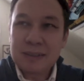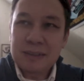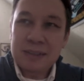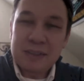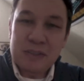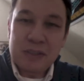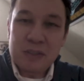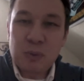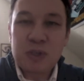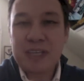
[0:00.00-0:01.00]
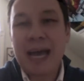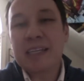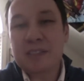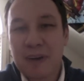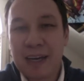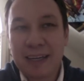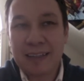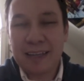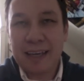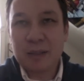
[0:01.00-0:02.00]
is more satisfying
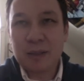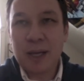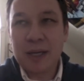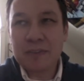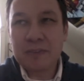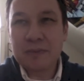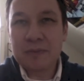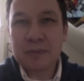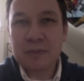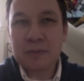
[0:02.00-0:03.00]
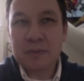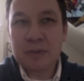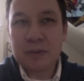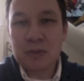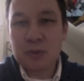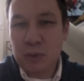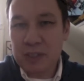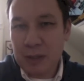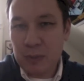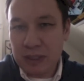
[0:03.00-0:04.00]
than a lot of the stories
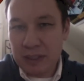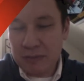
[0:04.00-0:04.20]
that we live